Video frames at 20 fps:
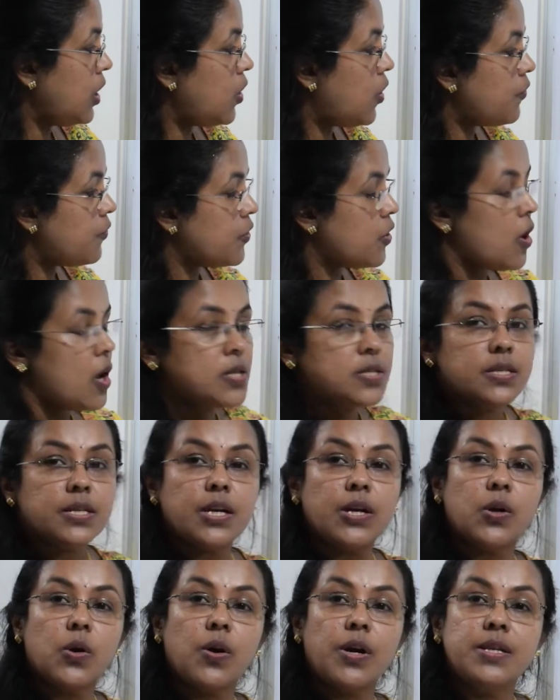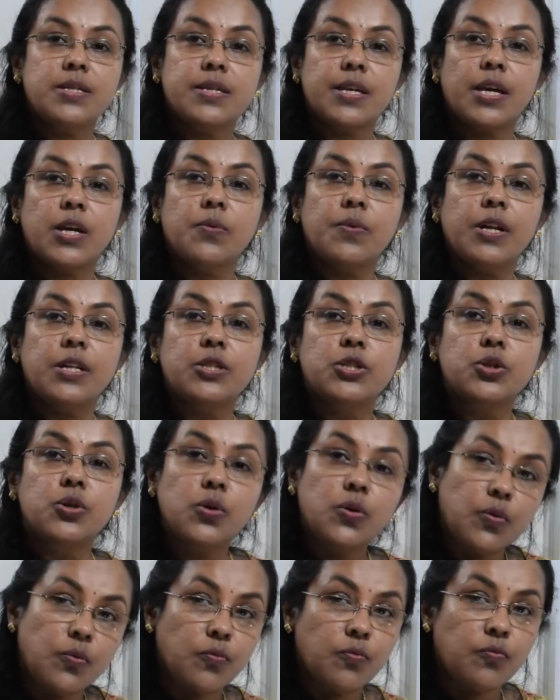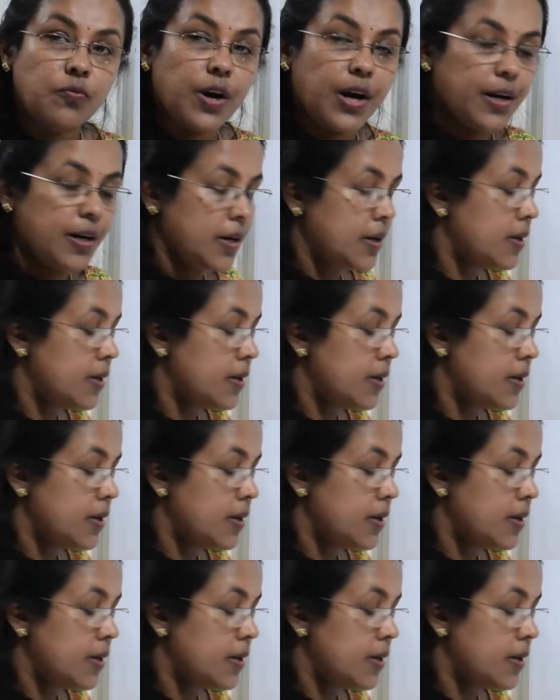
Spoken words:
of cos 0 is equal to 1.